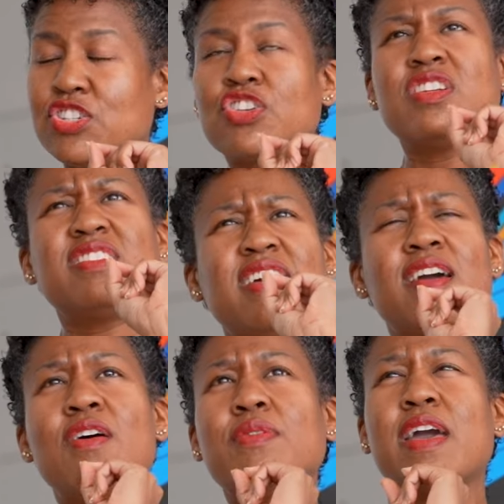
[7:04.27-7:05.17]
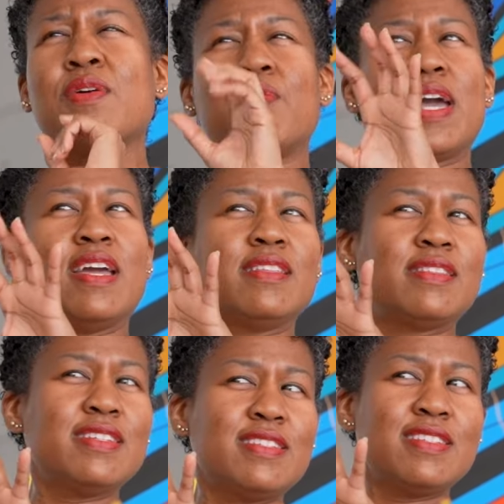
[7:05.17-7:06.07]
You're going to say, okay,
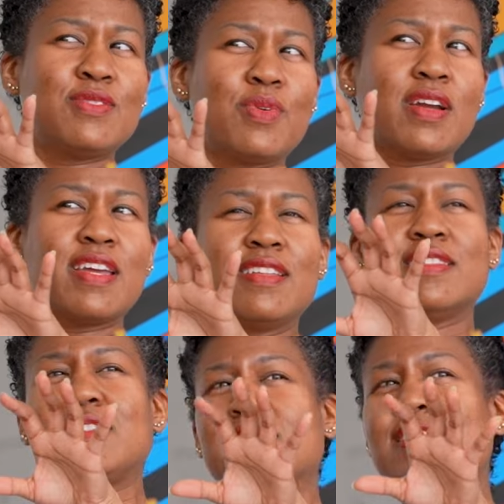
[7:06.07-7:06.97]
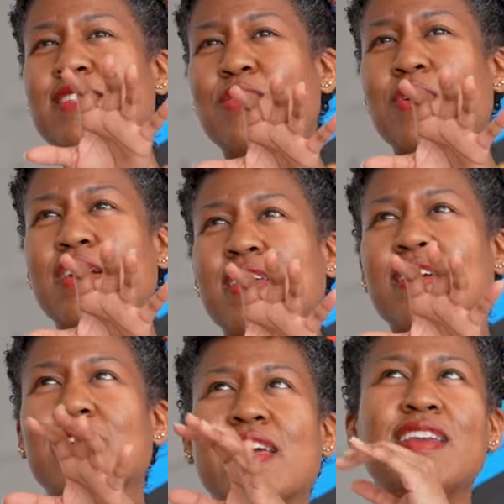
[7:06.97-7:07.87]
wait, this is working. This isn't
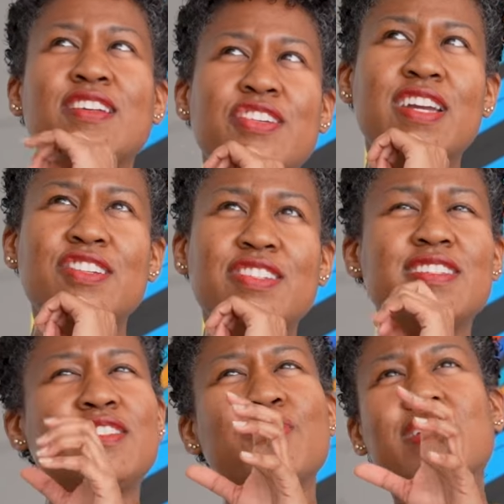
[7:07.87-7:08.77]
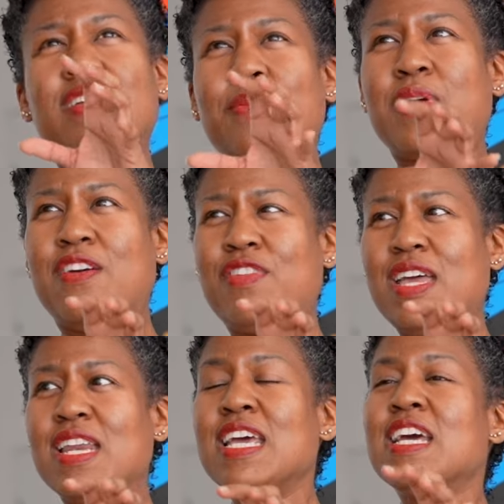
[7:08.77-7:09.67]
working. Can I change this? Do I need to
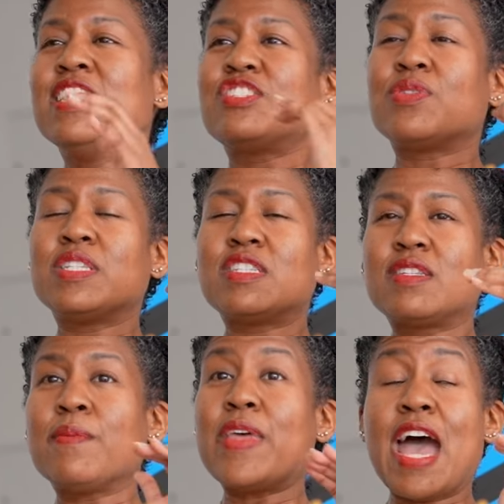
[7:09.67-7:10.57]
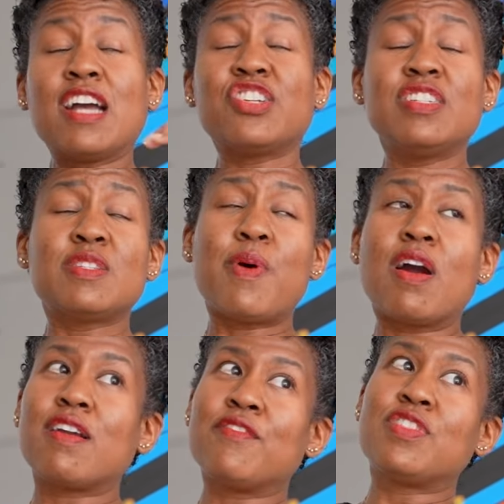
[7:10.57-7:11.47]
pivot? So it's action is
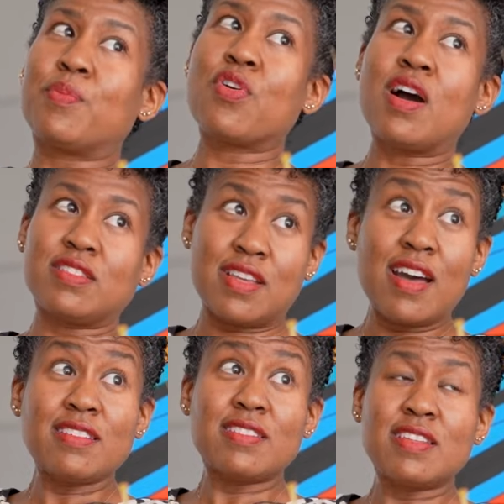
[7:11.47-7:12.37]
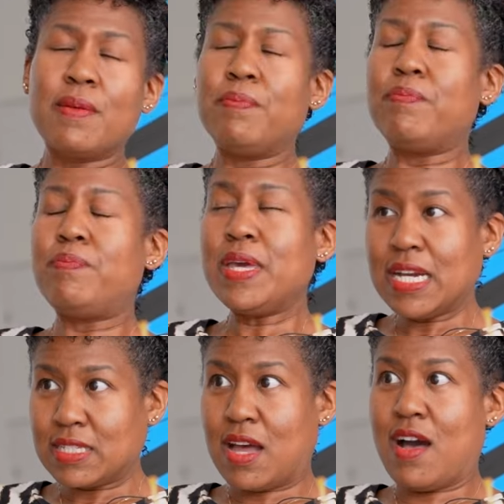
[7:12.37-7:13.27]
part of the process.
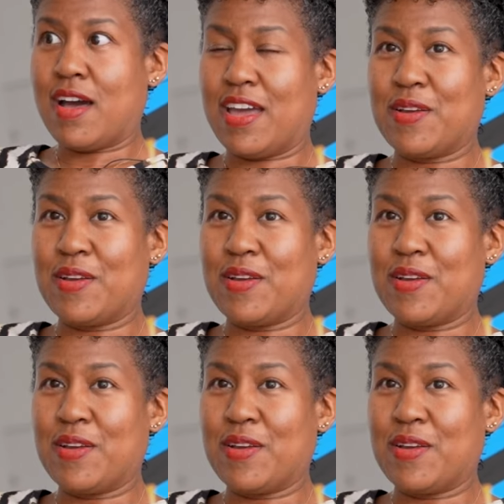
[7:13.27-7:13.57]
Big time.